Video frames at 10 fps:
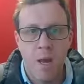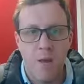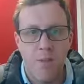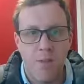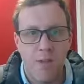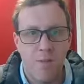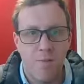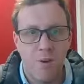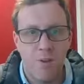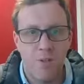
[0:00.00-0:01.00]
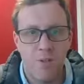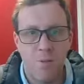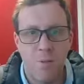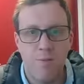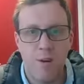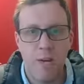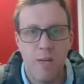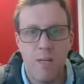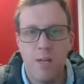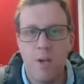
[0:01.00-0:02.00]
I think of the verses we
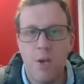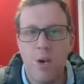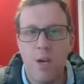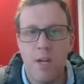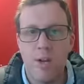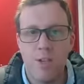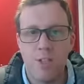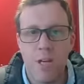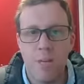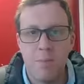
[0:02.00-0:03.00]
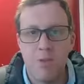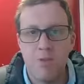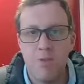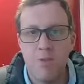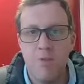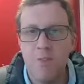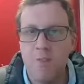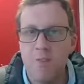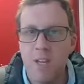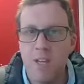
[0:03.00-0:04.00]
read earlier in James
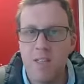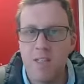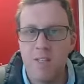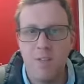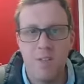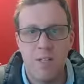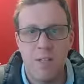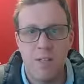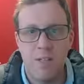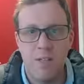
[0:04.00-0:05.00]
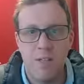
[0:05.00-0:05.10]
2:15 to 17.